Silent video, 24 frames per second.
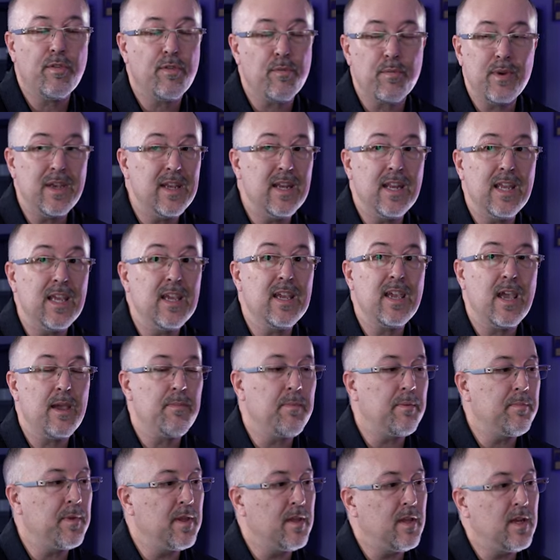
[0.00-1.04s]
3D
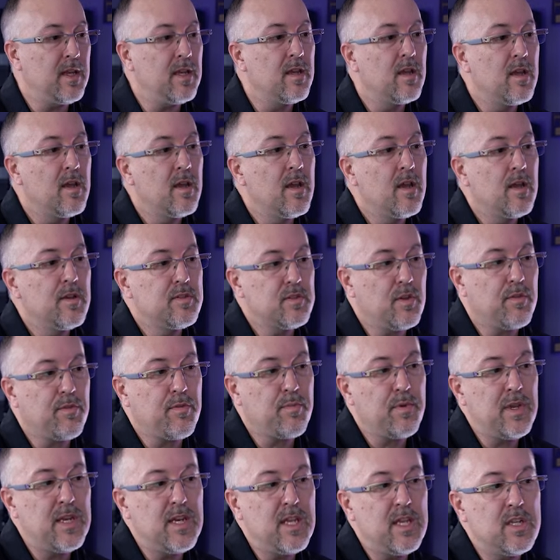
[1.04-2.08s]
capability. So
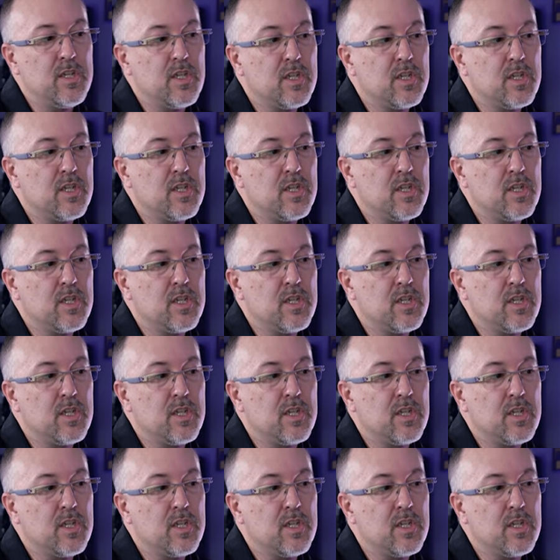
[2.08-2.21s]
3D